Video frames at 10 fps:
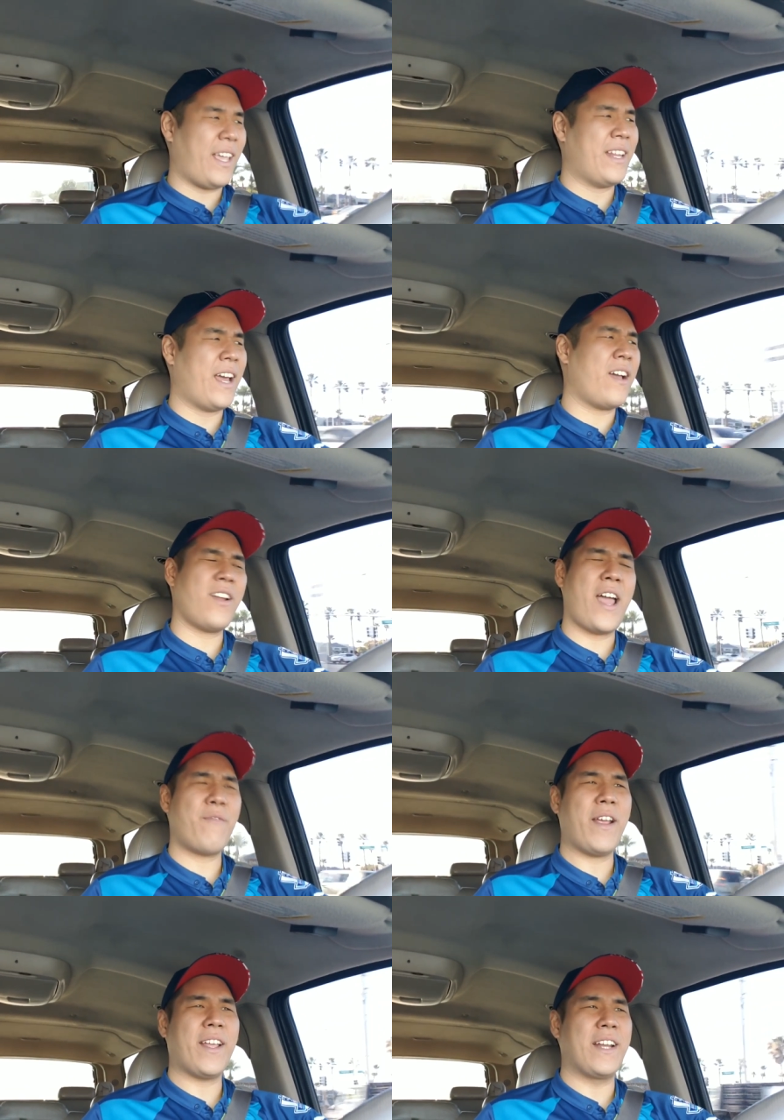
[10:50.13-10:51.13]
And I
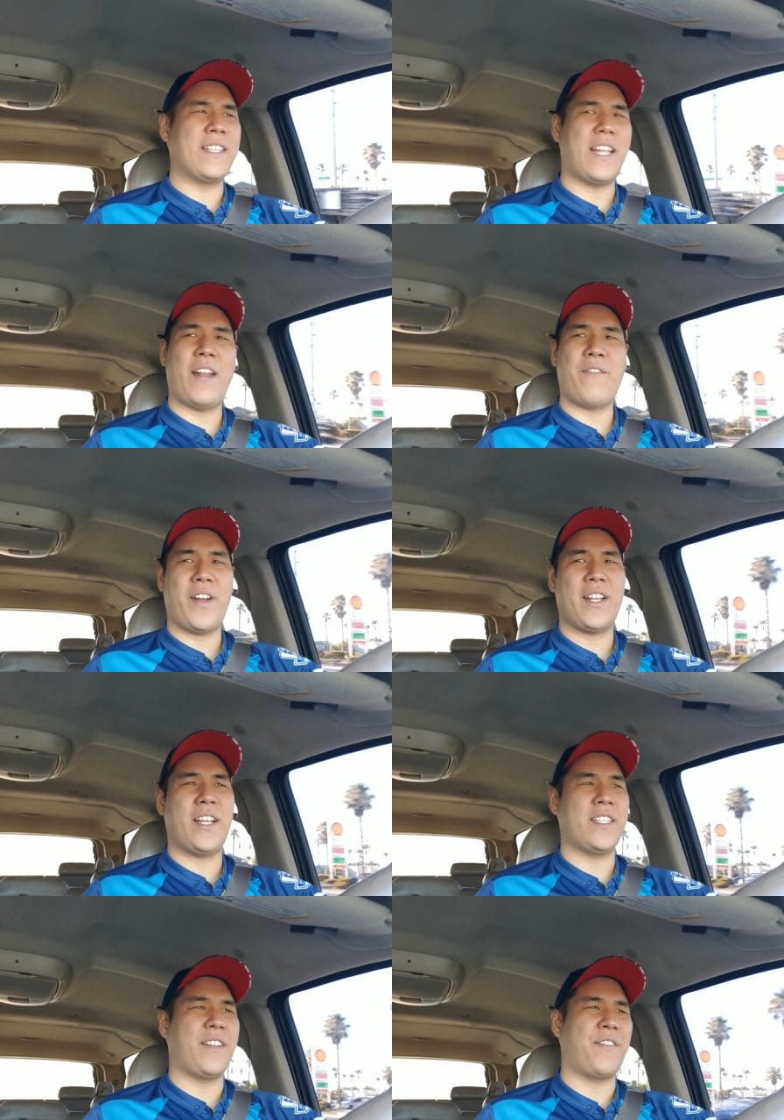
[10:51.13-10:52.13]
recognize that. I've
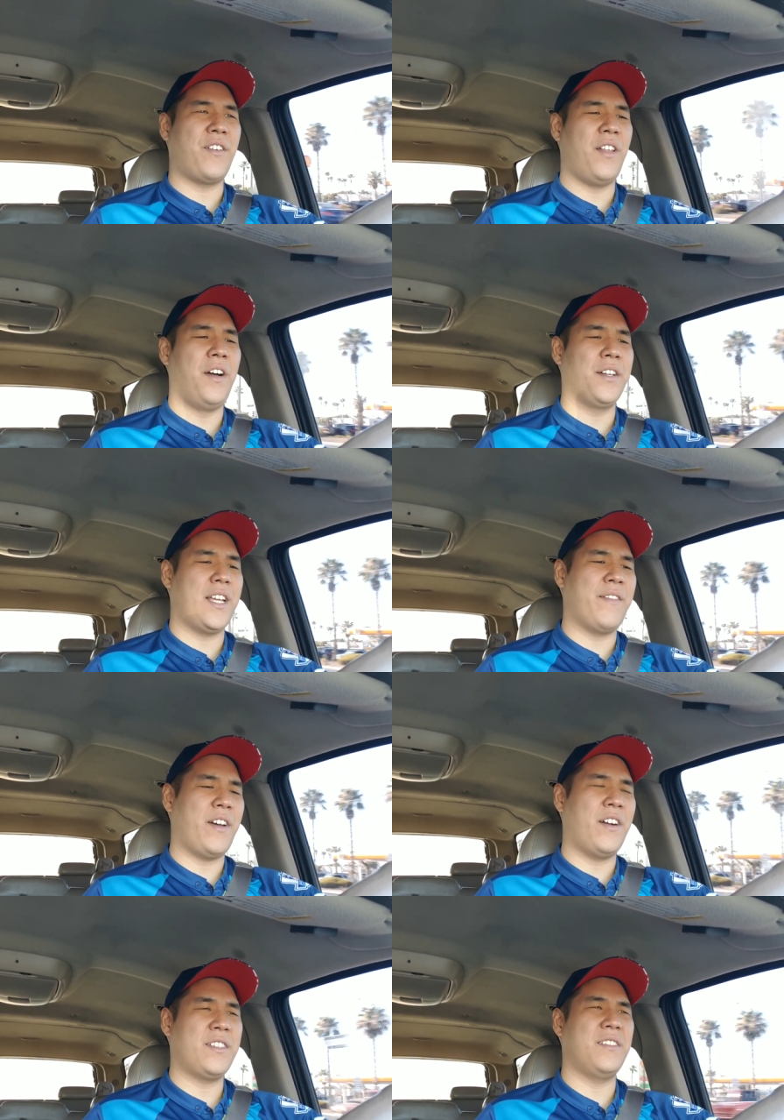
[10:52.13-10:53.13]
recognized that for a long time,
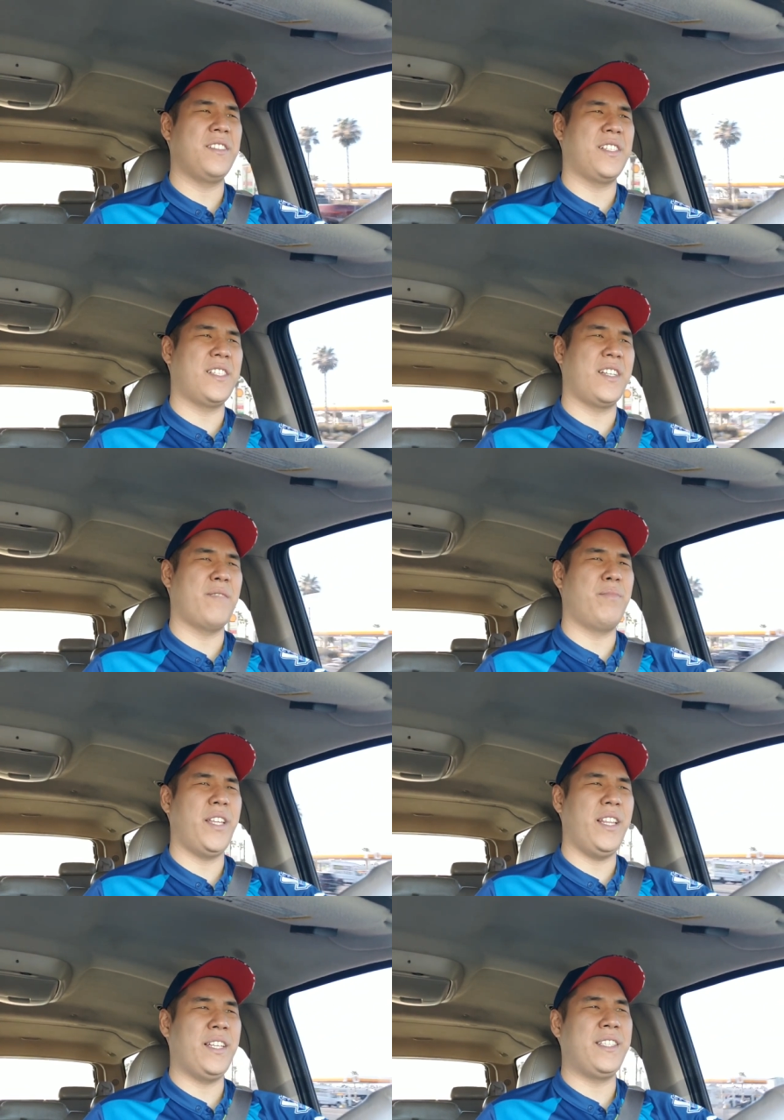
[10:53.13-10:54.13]
that Arsenal's just a
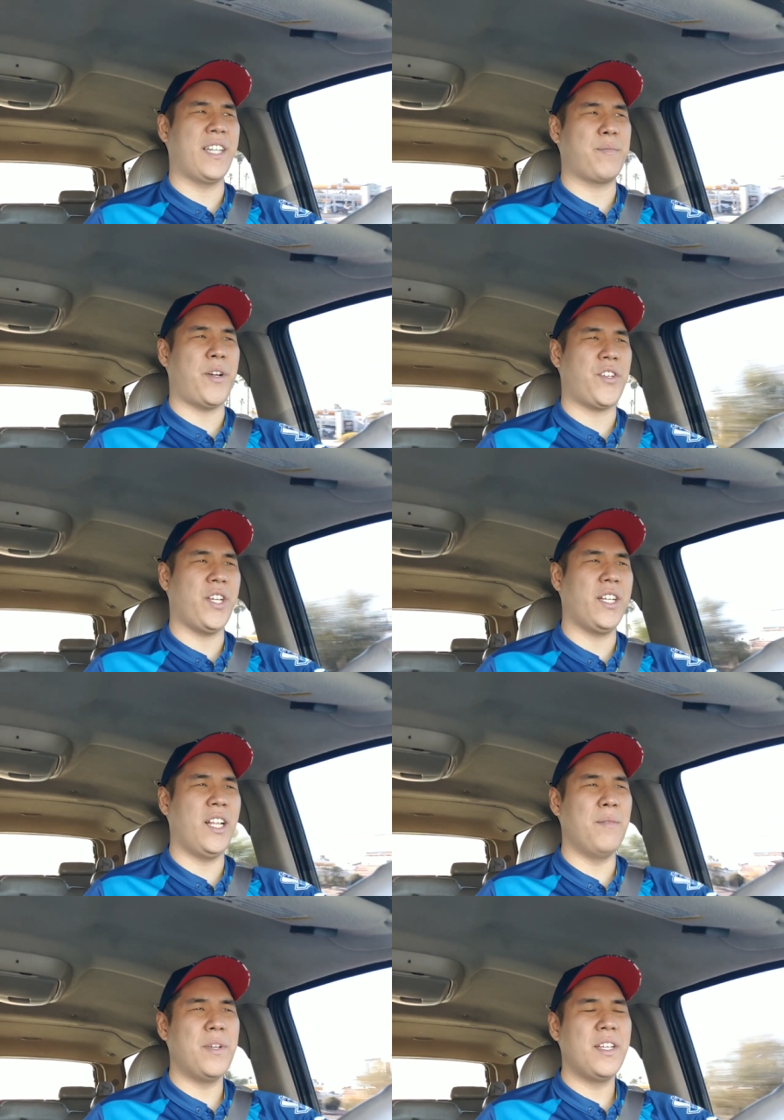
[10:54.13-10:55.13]
completely dick-punching
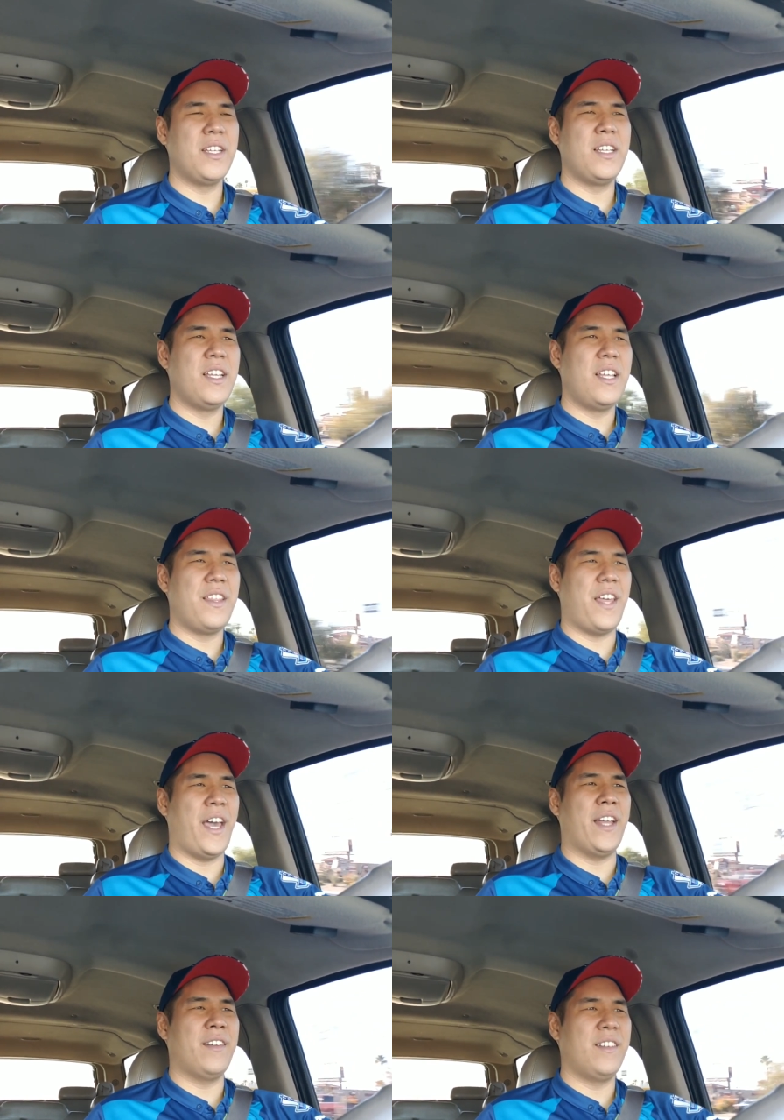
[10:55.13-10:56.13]
club
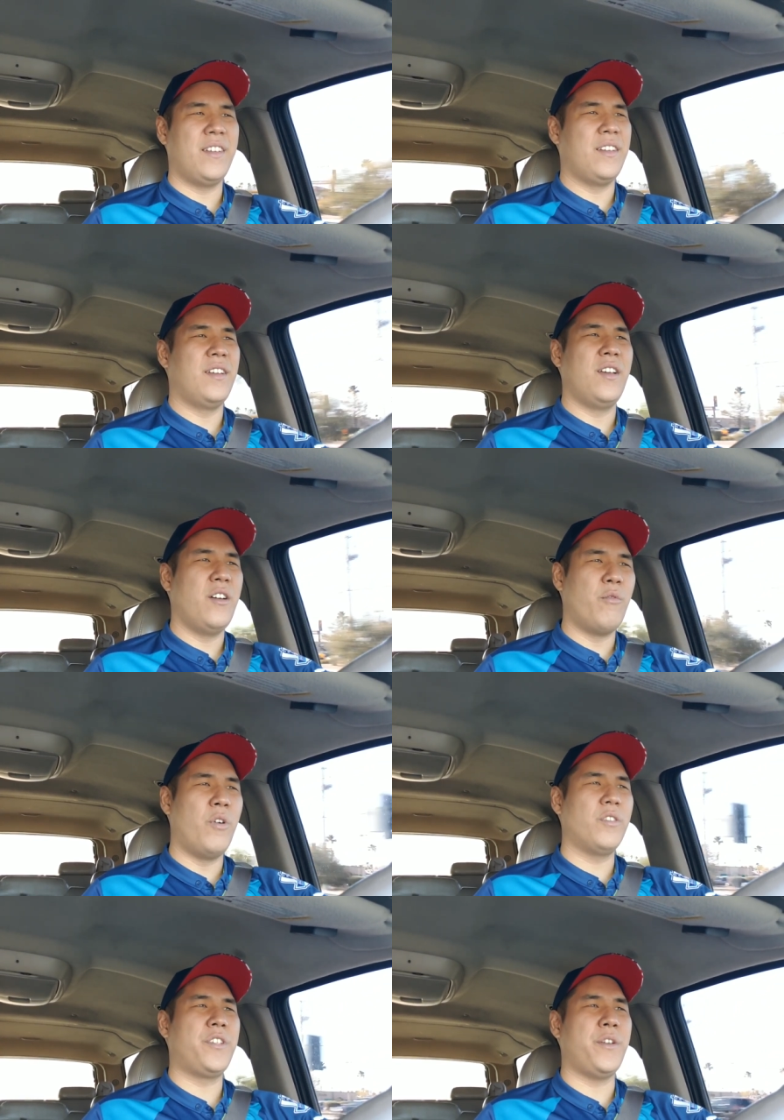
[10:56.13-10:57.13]
that
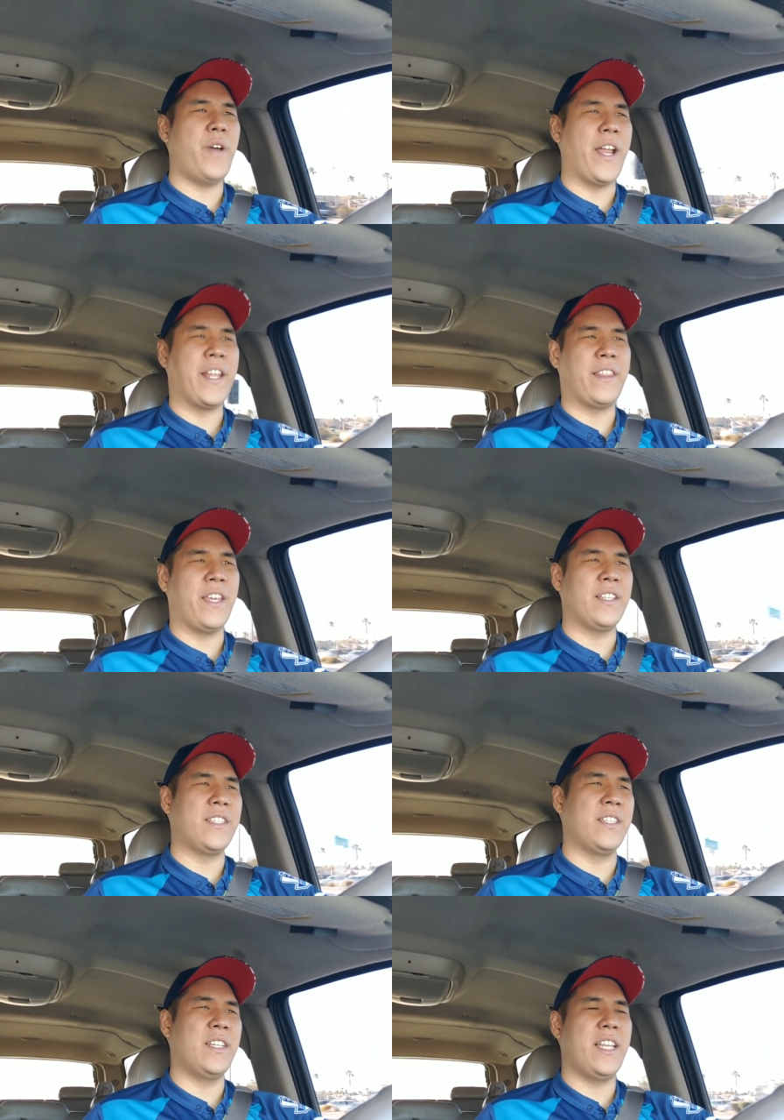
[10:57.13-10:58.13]
won't do anything
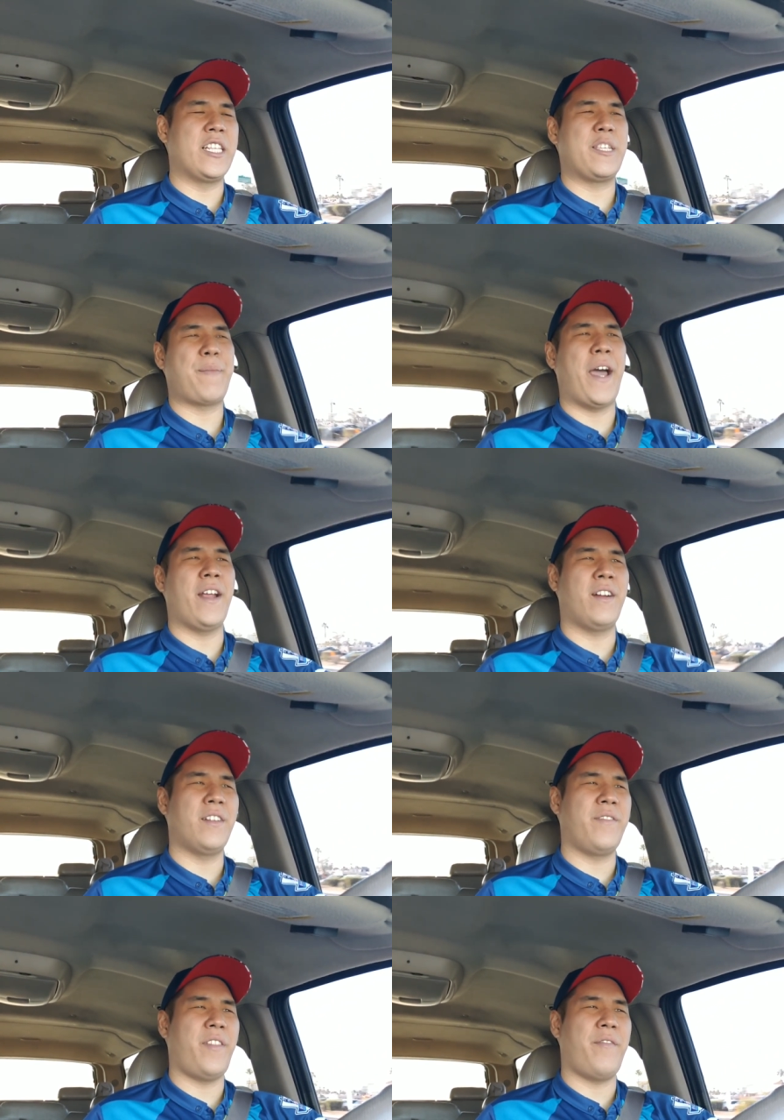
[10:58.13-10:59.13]
to
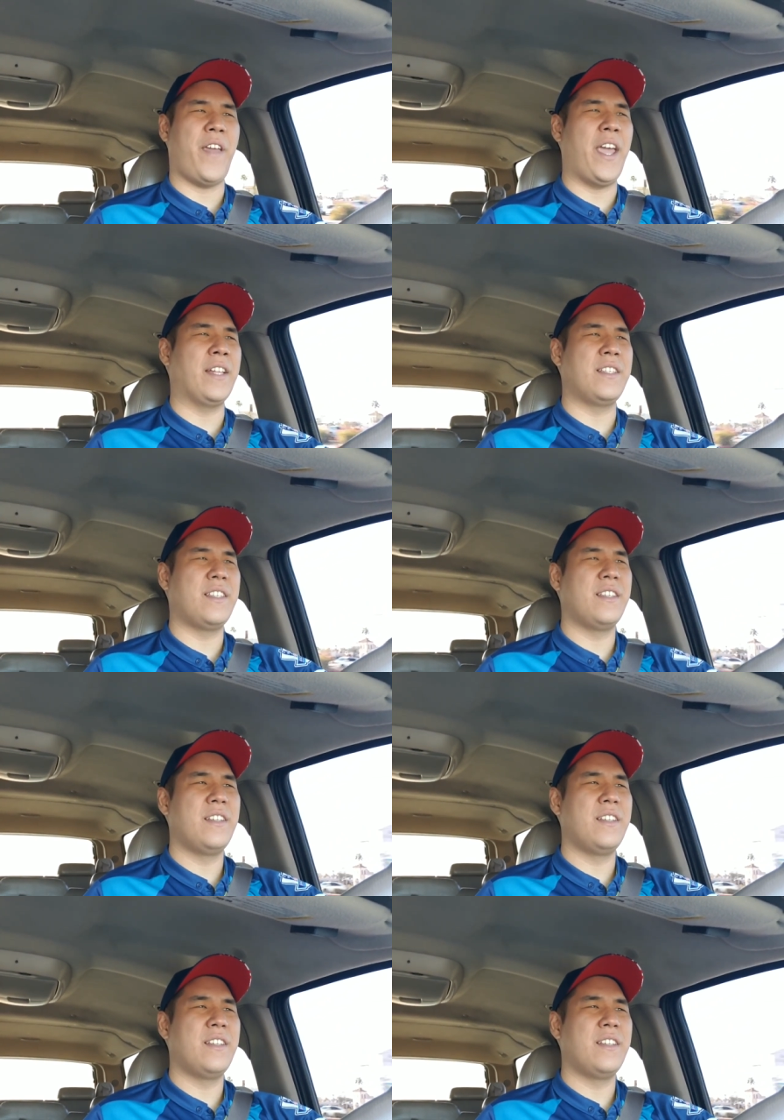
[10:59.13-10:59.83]
inspire the fans,